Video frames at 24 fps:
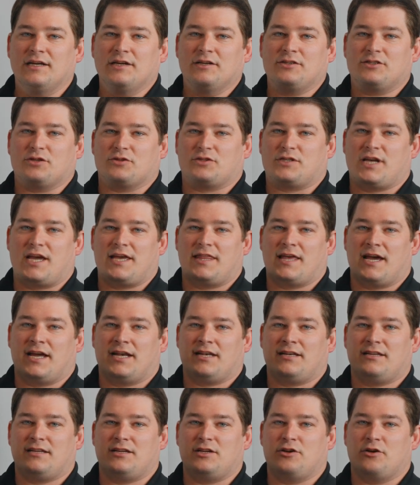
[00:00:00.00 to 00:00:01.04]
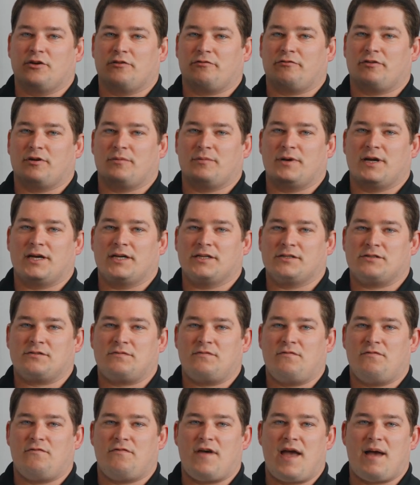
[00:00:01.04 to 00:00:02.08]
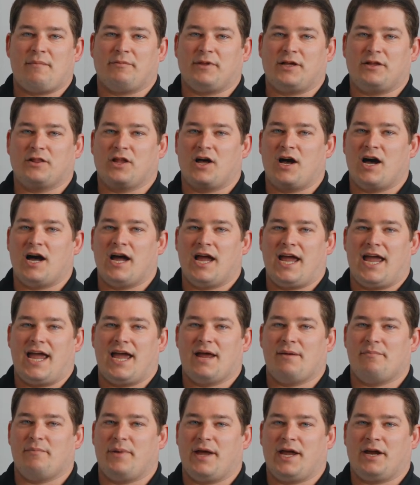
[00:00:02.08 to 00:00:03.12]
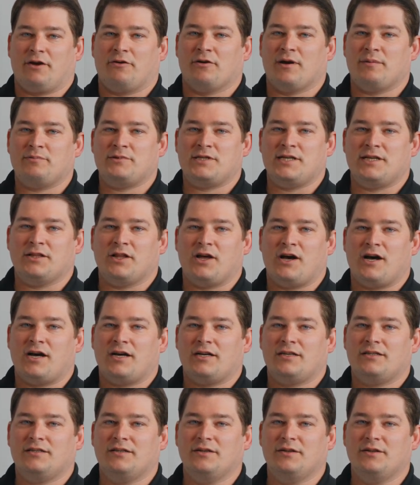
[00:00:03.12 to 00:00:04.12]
So say that your firm does family law and bankruptcy law.